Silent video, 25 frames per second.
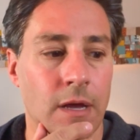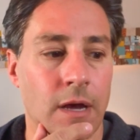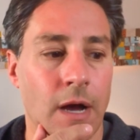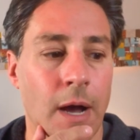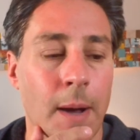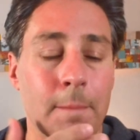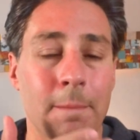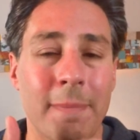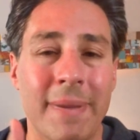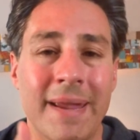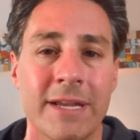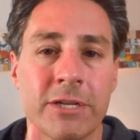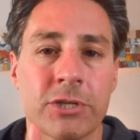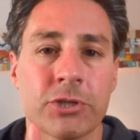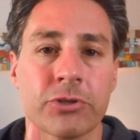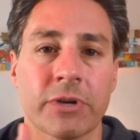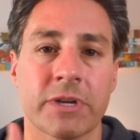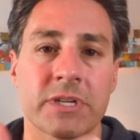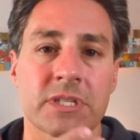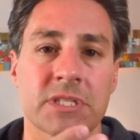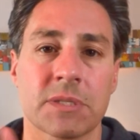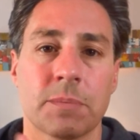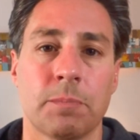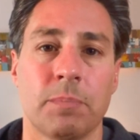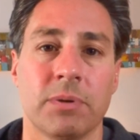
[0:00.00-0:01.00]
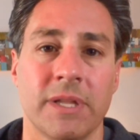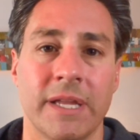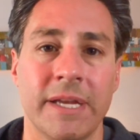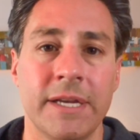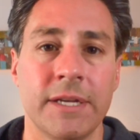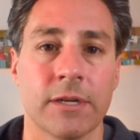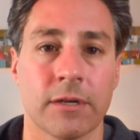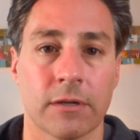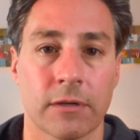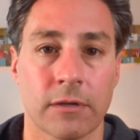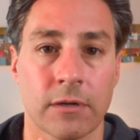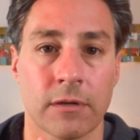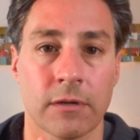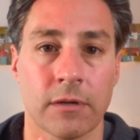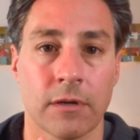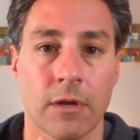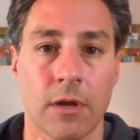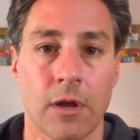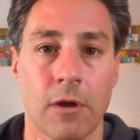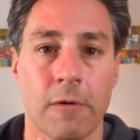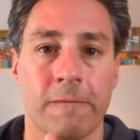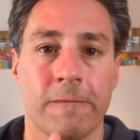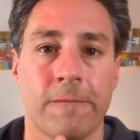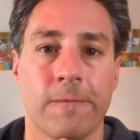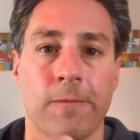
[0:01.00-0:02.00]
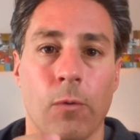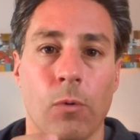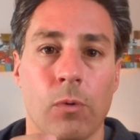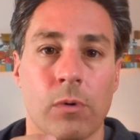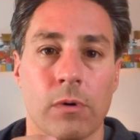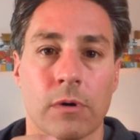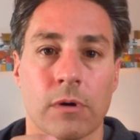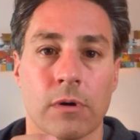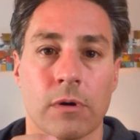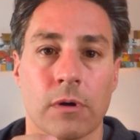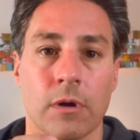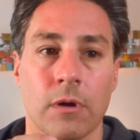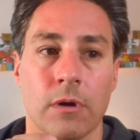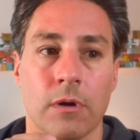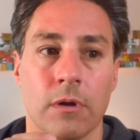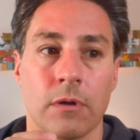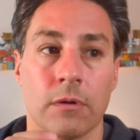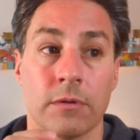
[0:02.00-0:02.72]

a major explainer for